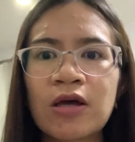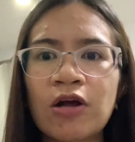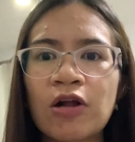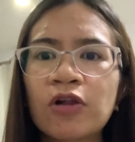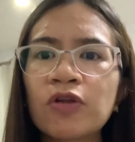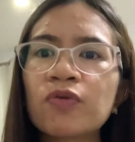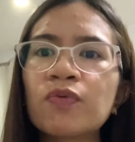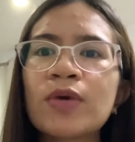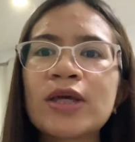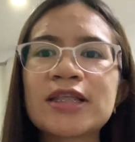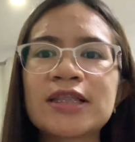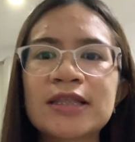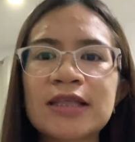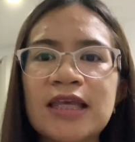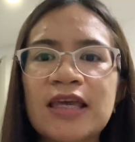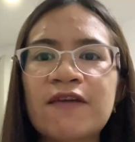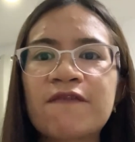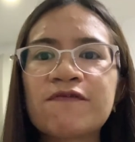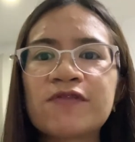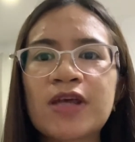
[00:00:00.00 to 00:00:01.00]
Always
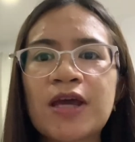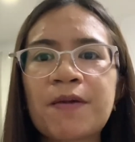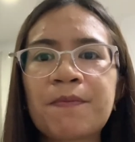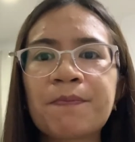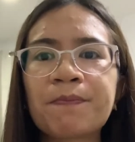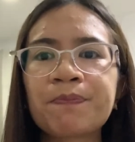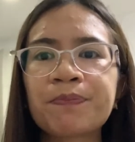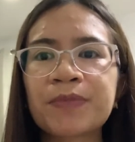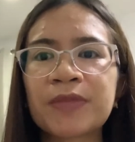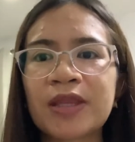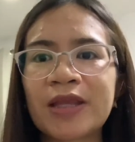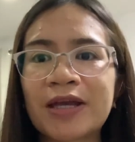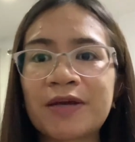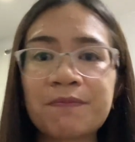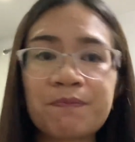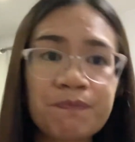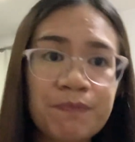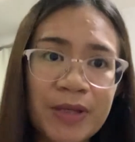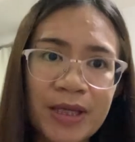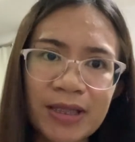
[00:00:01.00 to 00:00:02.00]
give them a
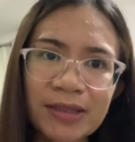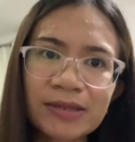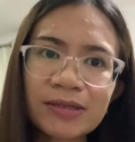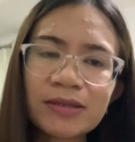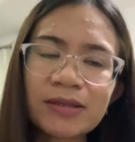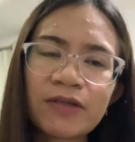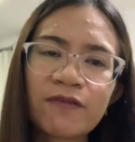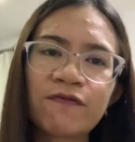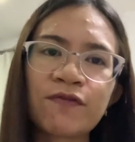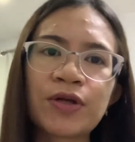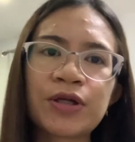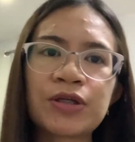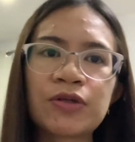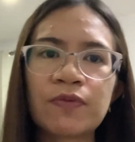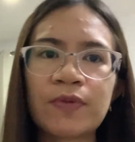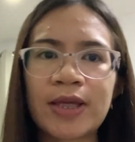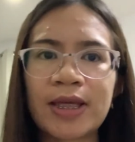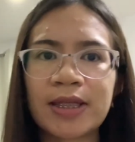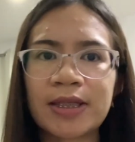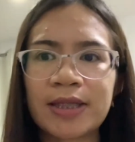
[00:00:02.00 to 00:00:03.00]
build if you're
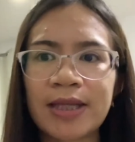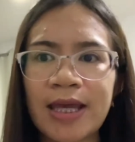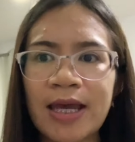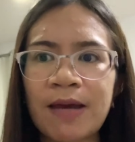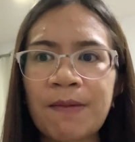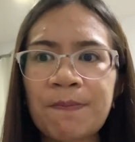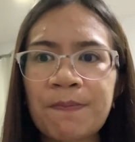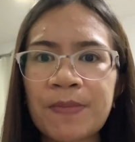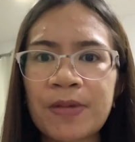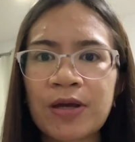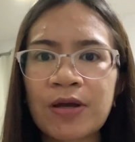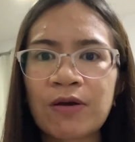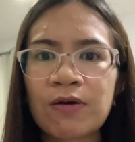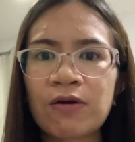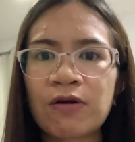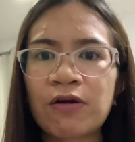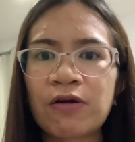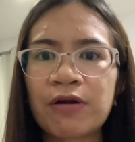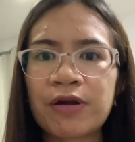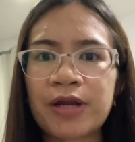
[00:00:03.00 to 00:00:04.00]
doing an app,
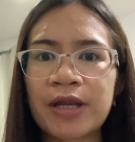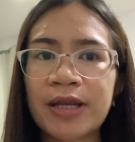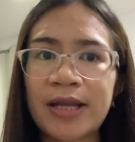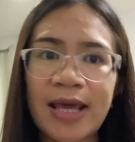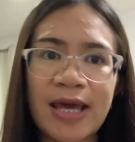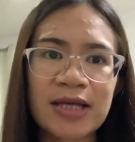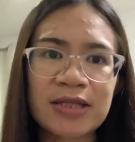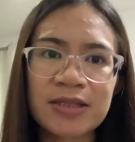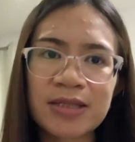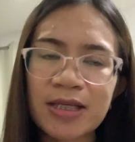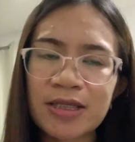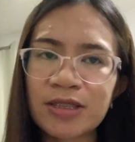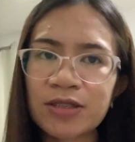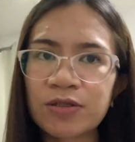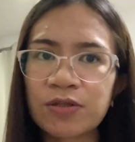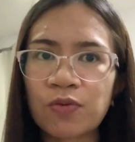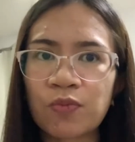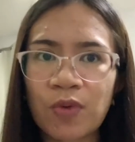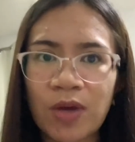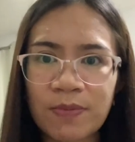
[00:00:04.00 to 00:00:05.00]
or an access to
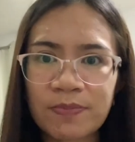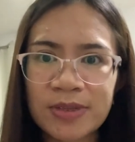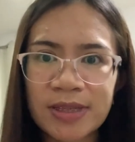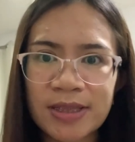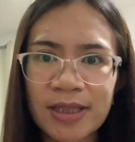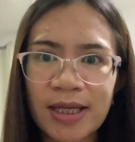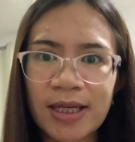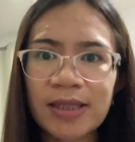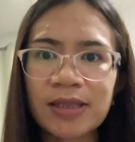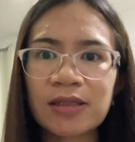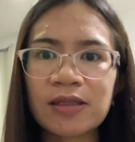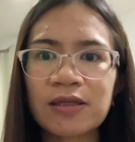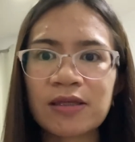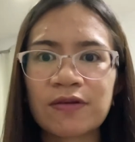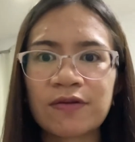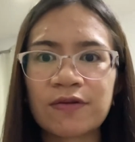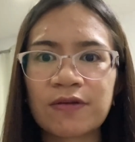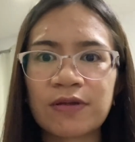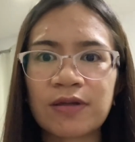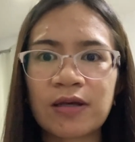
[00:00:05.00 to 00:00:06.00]
the website
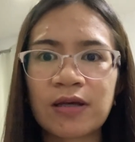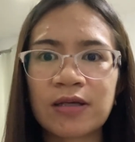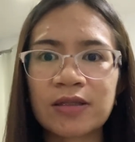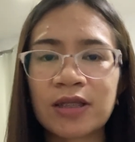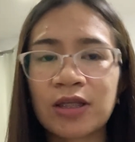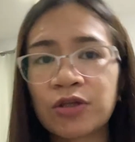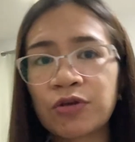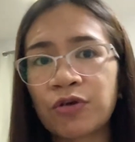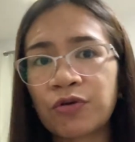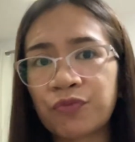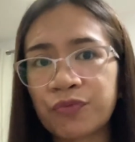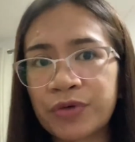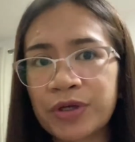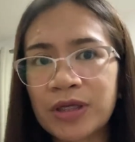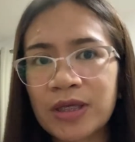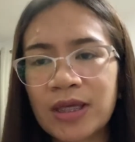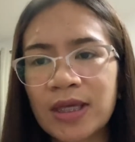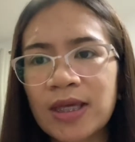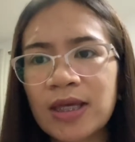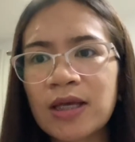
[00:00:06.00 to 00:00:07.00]
that you're
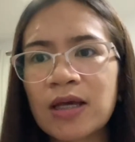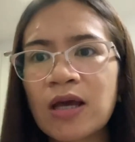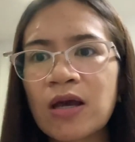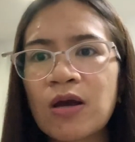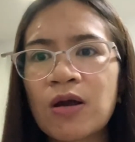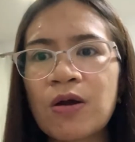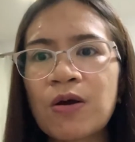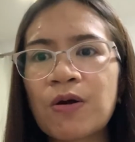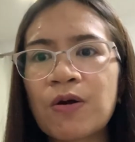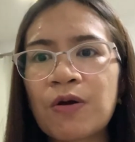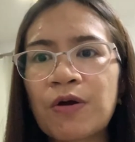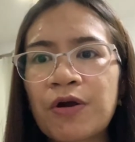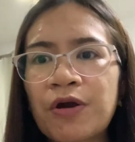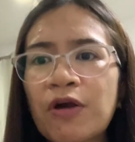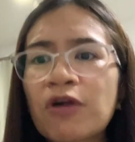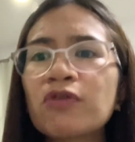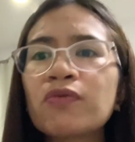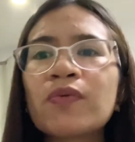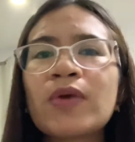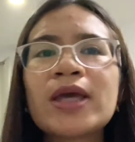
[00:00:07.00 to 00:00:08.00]
working, or
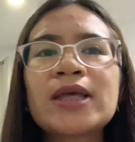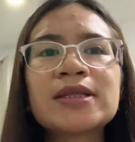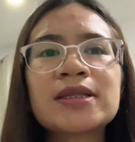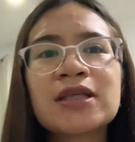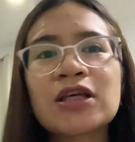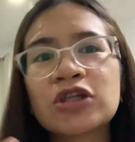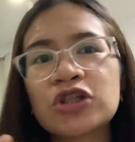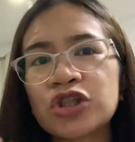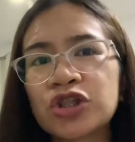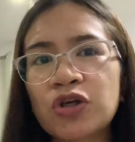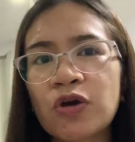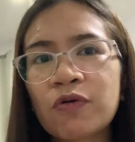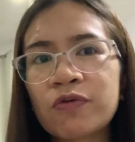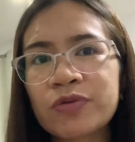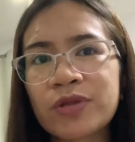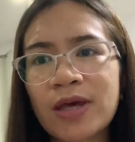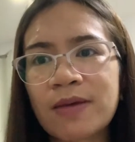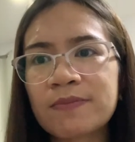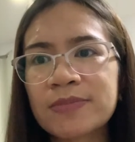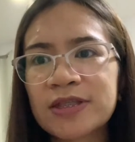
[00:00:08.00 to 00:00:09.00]
always
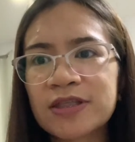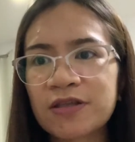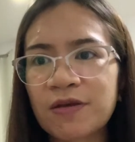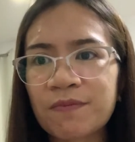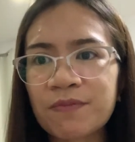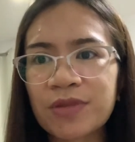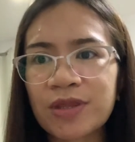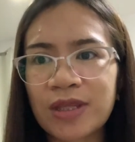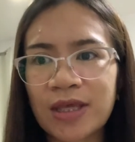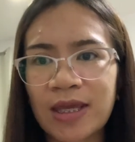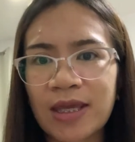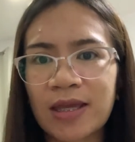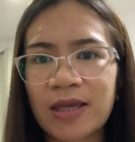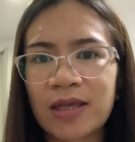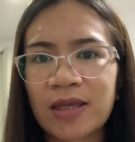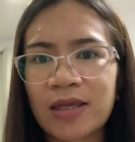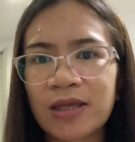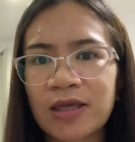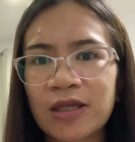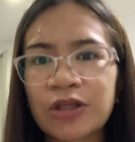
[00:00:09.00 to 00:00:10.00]
show them
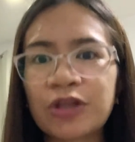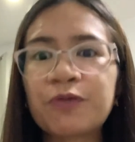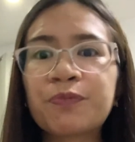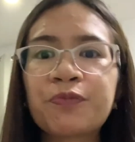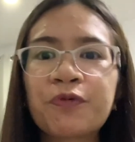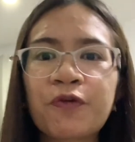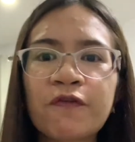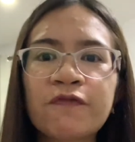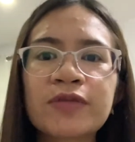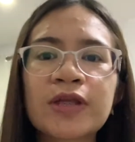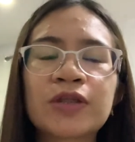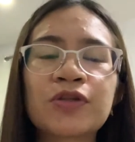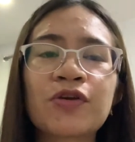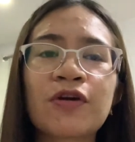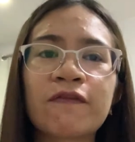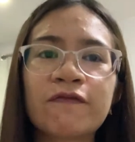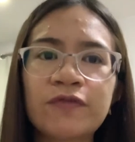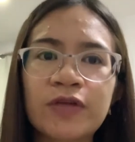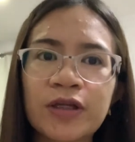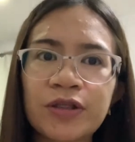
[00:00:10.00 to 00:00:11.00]
something to prove that you
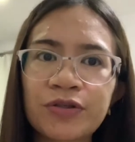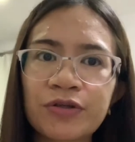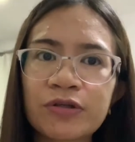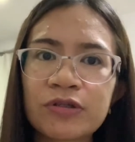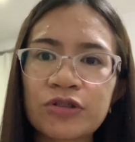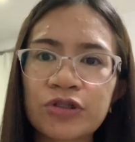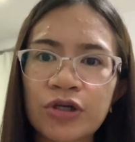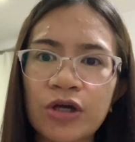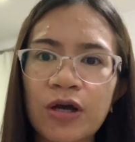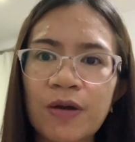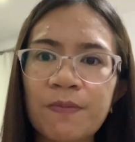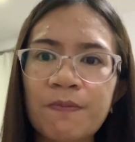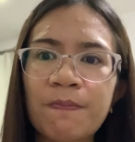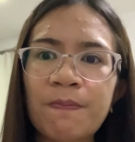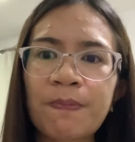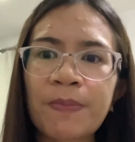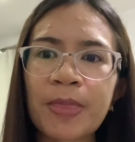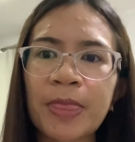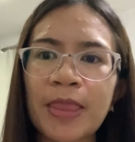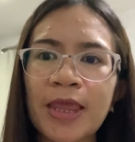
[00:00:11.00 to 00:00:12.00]
have done your job
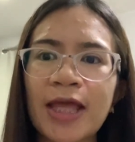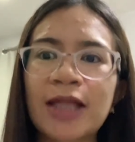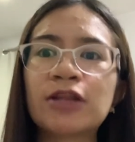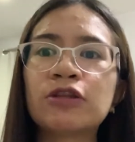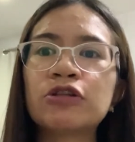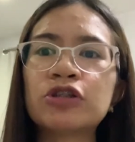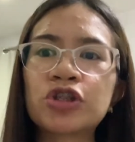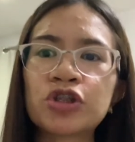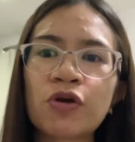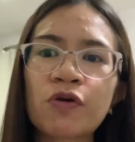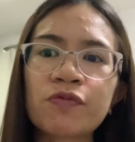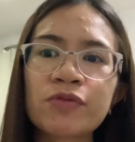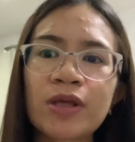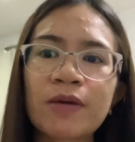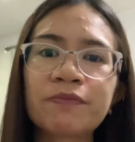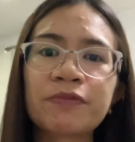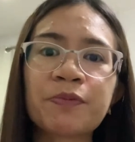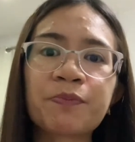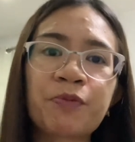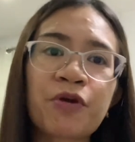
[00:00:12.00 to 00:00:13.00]
and to show
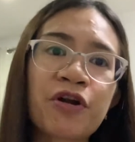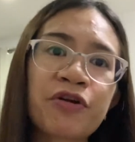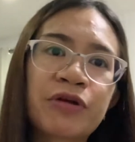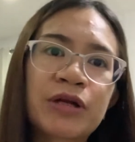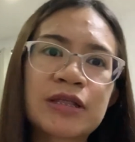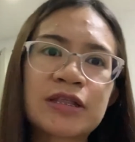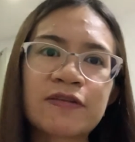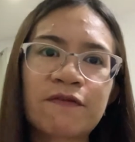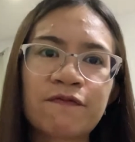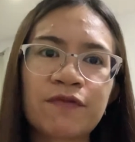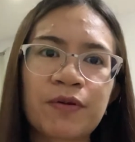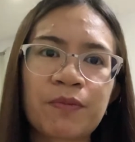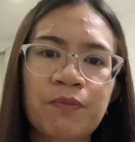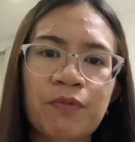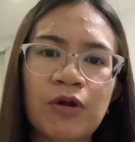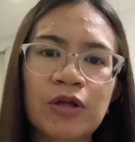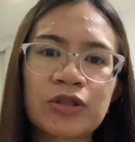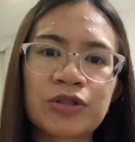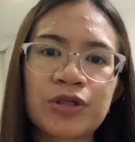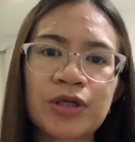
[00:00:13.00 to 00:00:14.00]
them the progress of your
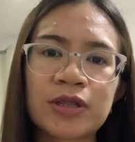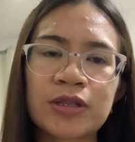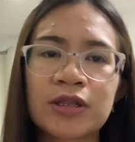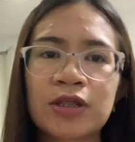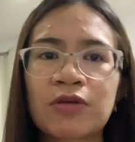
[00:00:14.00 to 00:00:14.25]
project.